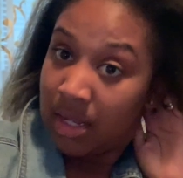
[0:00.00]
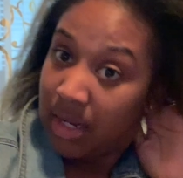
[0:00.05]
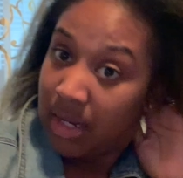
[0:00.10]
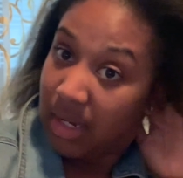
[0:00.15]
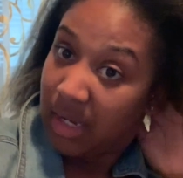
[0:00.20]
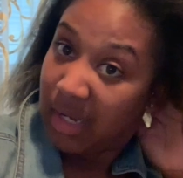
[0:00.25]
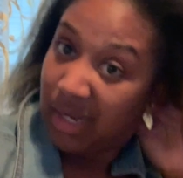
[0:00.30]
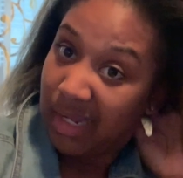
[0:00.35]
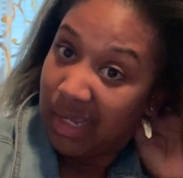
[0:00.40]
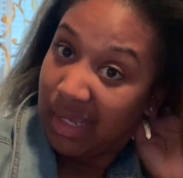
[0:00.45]

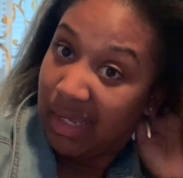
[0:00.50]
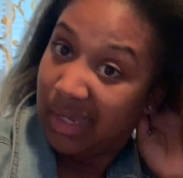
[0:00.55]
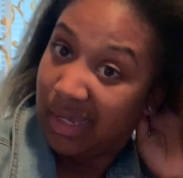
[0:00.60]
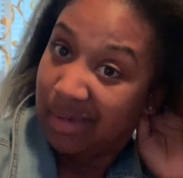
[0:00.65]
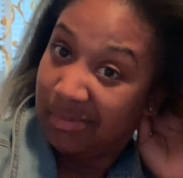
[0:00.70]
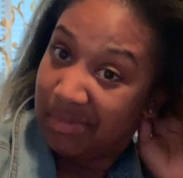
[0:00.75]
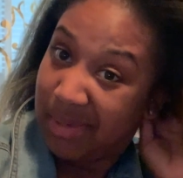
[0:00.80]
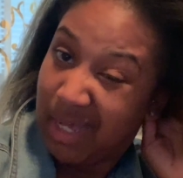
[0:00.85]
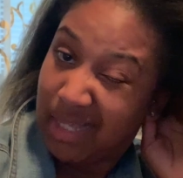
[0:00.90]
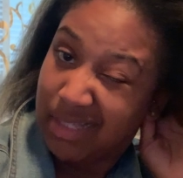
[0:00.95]

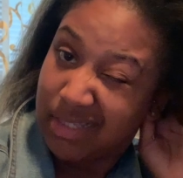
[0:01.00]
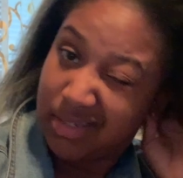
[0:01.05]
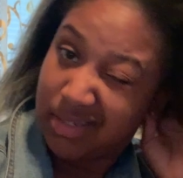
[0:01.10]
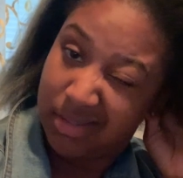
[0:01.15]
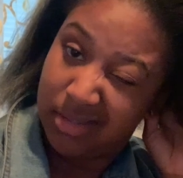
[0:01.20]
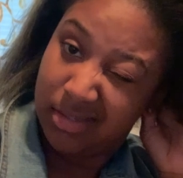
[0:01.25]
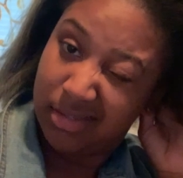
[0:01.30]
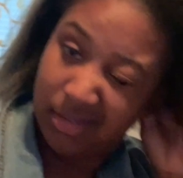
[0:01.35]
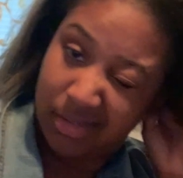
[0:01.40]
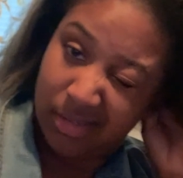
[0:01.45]
now about
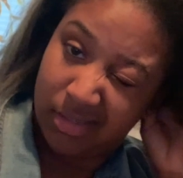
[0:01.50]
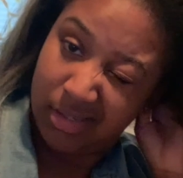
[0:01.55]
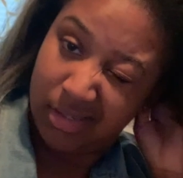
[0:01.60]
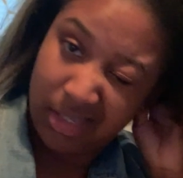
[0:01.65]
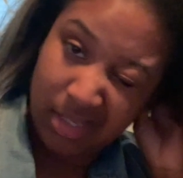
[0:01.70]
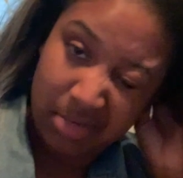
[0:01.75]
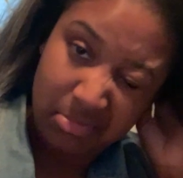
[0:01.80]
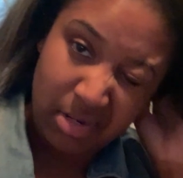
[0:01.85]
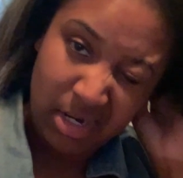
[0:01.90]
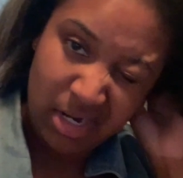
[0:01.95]
to
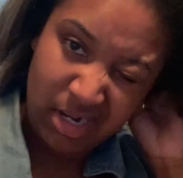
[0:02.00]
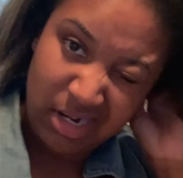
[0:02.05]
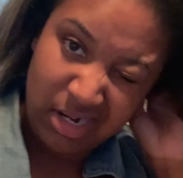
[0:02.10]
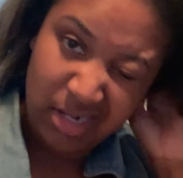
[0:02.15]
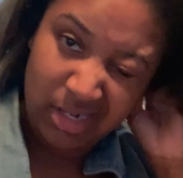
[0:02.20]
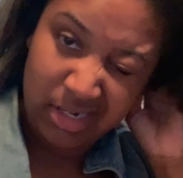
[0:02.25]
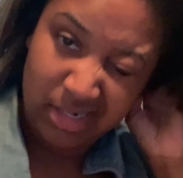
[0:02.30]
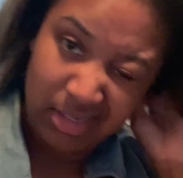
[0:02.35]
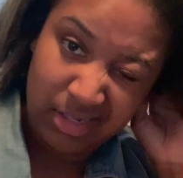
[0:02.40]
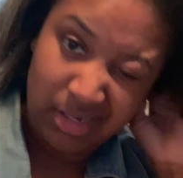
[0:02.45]
get my hair
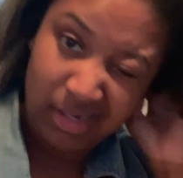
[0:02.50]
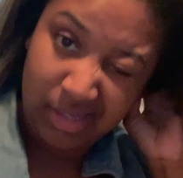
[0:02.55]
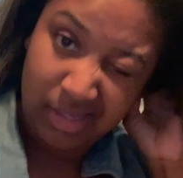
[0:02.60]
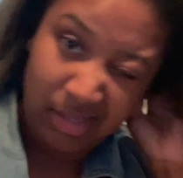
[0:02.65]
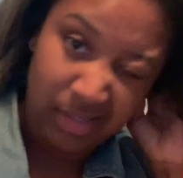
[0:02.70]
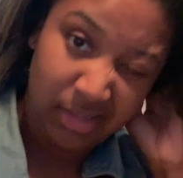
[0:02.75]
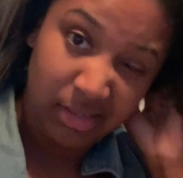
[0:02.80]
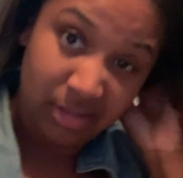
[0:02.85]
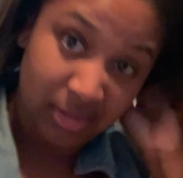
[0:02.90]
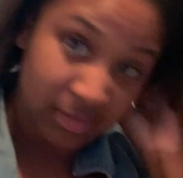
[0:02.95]
done
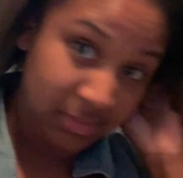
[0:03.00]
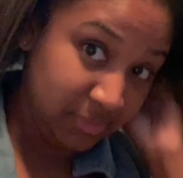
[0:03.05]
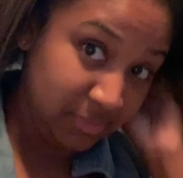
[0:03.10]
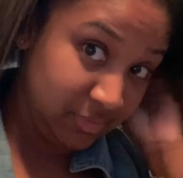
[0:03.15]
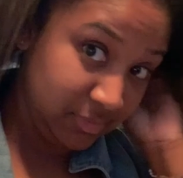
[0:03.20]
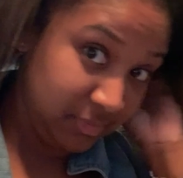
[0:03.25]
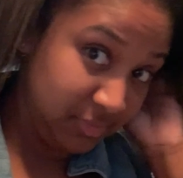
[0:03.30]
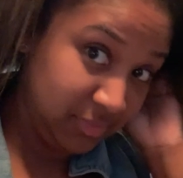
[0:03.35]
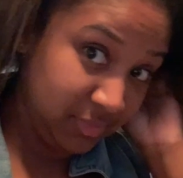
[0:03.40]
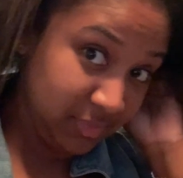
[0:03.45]
again,
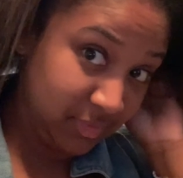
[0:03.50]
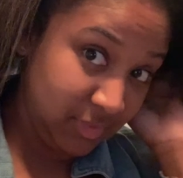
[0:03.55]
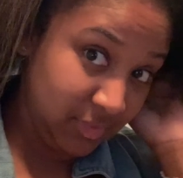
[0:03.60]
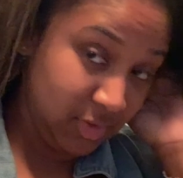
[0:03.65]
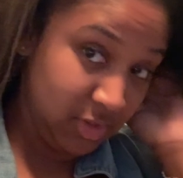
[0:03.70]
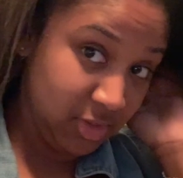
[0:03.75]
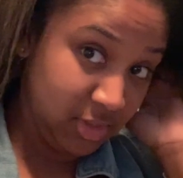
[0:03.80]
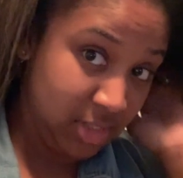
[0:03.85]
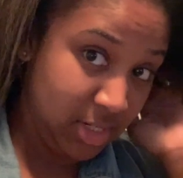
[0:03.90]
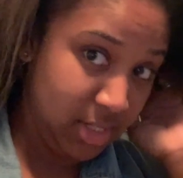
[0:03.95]

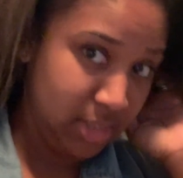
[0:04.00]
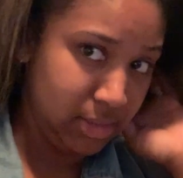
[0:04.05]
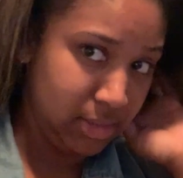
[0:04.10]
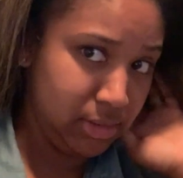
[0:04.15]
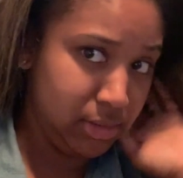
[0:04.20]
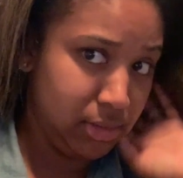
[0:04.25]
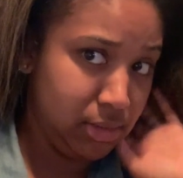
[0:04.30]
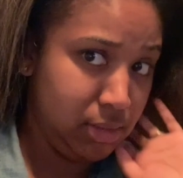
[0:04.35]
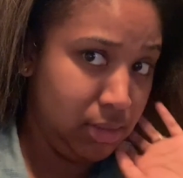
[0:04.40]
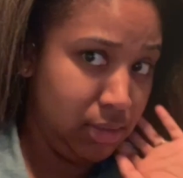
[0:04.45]
as y'all can
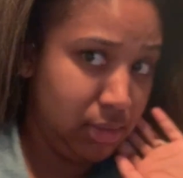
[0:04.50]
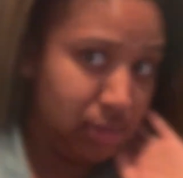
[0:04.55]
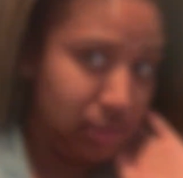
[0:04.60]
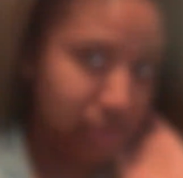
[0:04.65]
see.